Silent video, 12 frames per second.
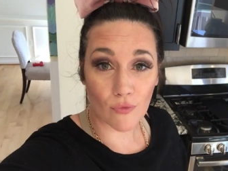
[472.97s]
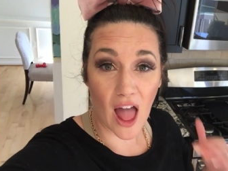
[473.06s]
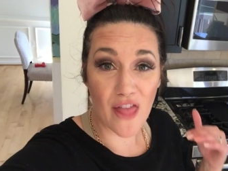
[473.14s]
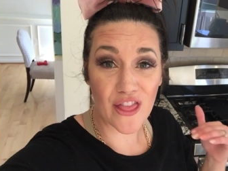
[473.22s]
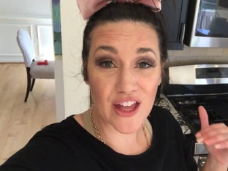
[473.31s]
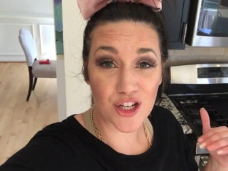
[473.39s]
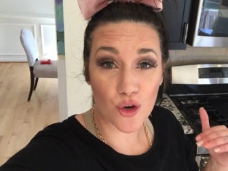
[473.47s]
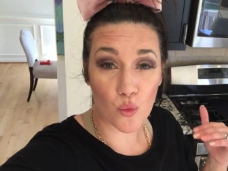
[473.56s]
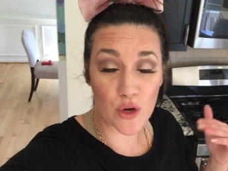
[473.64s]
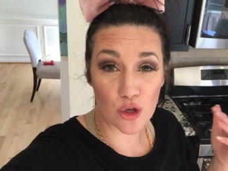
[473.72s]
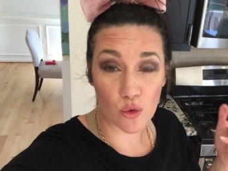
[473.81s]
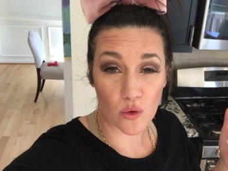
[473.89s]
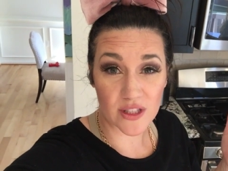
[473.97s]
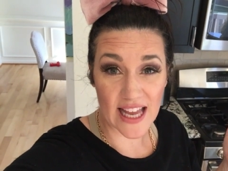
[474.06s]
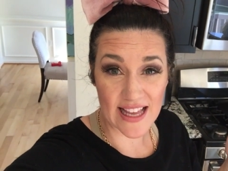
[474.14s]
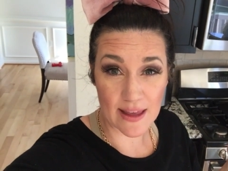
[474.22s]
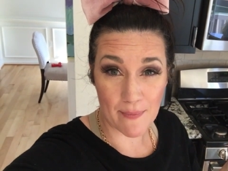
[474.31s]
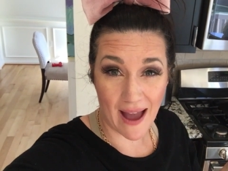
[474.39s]
And then when you
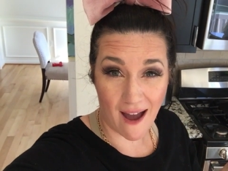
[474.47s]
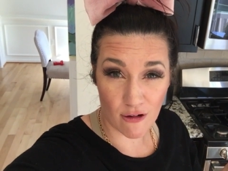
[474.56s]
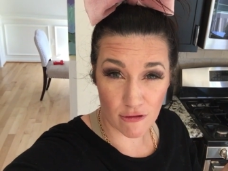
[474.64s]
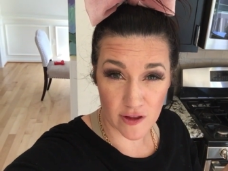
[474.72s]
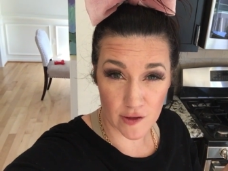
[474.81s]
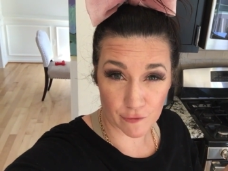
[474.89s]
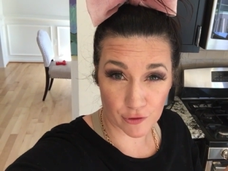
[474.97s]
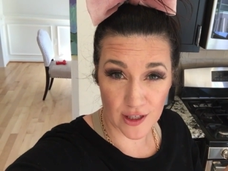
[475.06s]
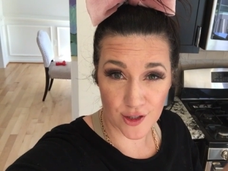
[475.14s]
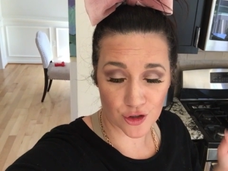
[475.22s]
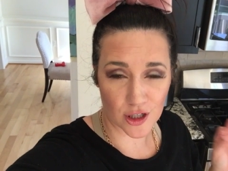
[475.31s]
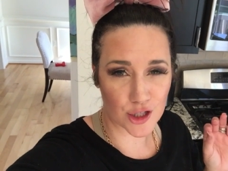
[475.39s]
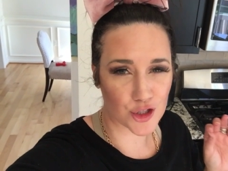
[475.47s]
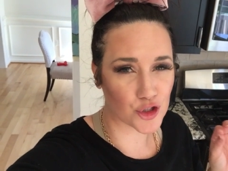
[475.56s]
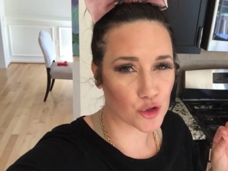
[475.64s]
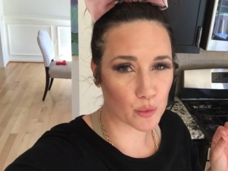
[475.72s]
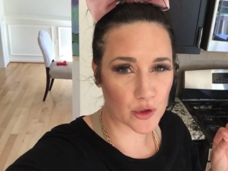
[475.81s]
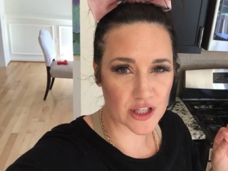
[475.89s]
take them out of the freezer, it's
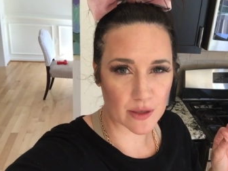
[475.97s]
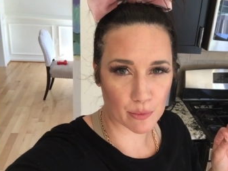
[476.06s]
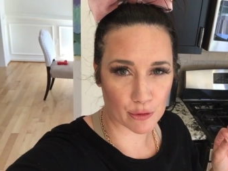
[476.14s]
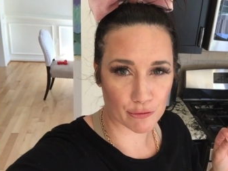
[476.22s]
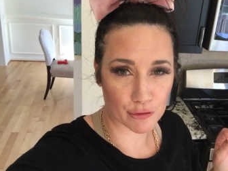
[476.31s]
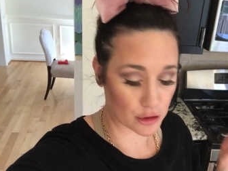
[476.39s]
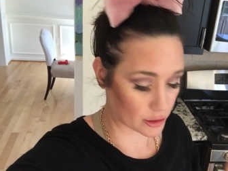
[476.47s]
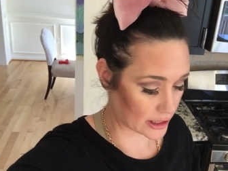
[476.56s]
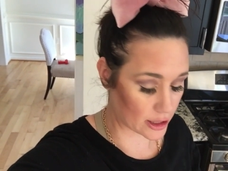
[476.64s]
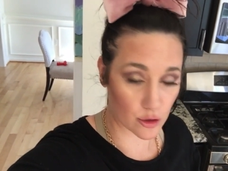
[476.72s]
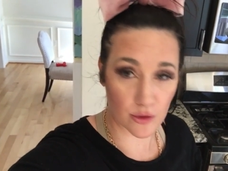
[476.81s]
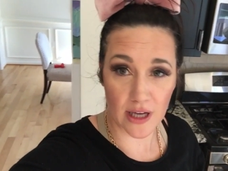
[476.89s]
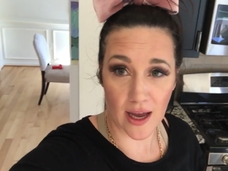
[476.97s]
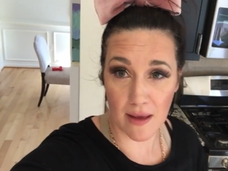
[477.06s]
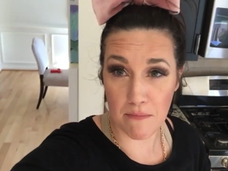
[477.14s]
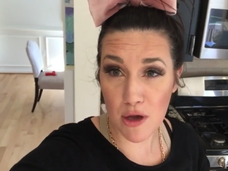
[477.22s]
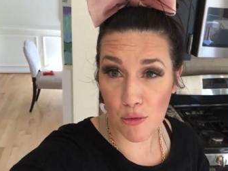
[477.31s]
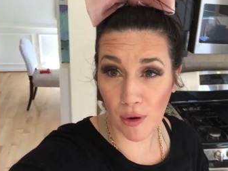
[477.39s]
super simple for your keto
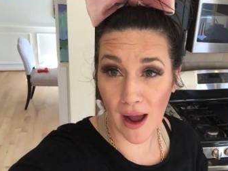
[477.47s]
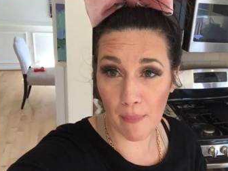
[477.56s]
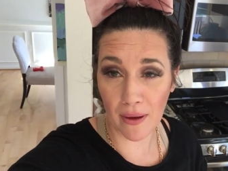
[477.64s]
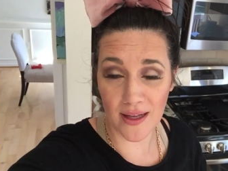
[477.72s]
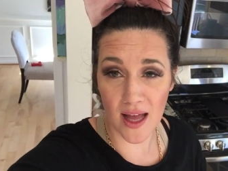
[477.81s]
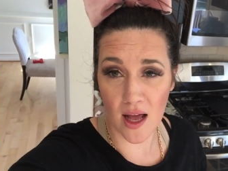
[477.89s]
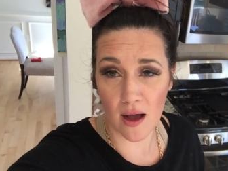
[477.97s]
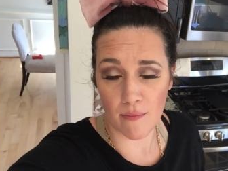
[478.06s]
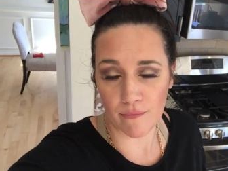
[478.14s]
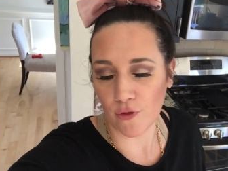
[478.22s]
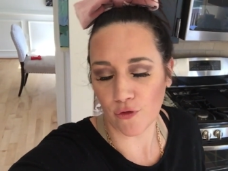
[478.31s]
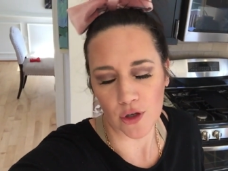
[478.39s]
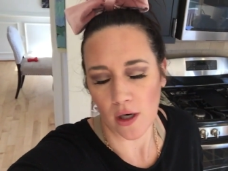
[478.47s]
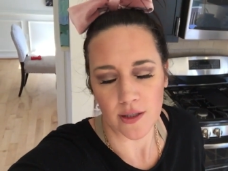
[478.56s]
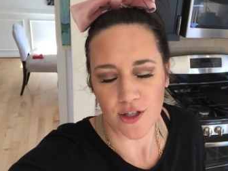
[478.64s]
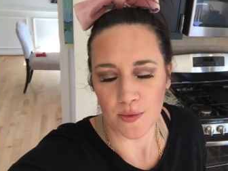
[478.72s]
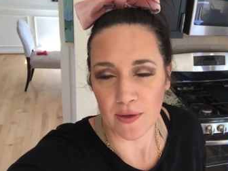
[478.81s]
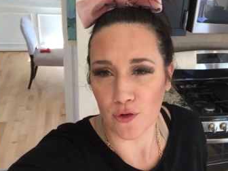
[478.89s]
diet meal prep, for your
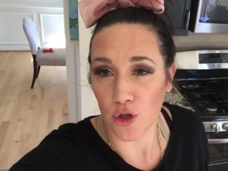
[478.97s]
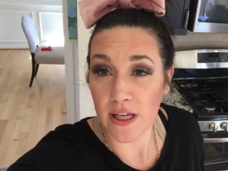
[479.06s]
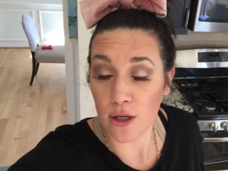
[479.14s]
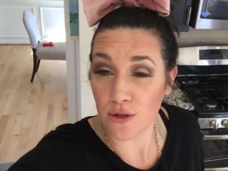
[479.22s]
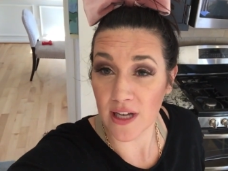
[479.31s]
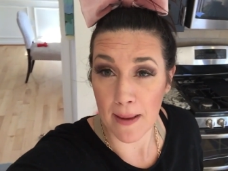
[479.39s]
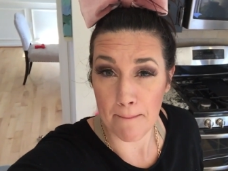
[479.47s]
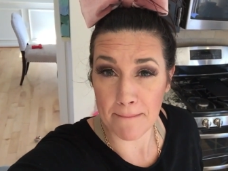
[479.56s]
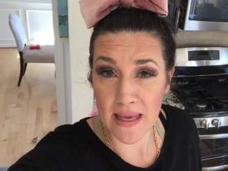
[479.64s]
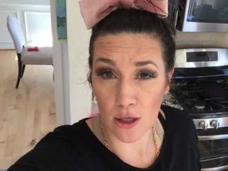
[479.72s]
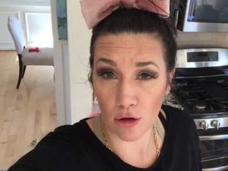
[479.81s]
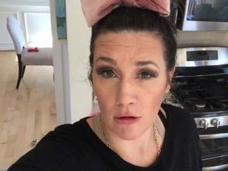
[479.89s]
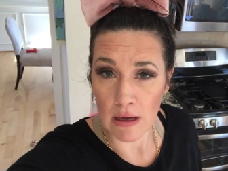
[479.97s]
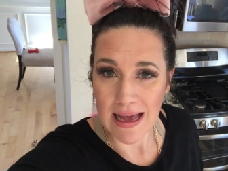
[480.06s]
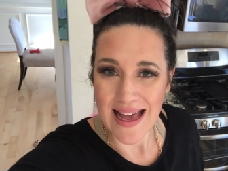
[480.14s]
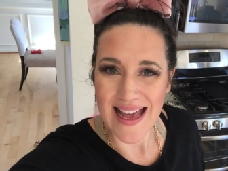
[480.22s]
keto diet meal,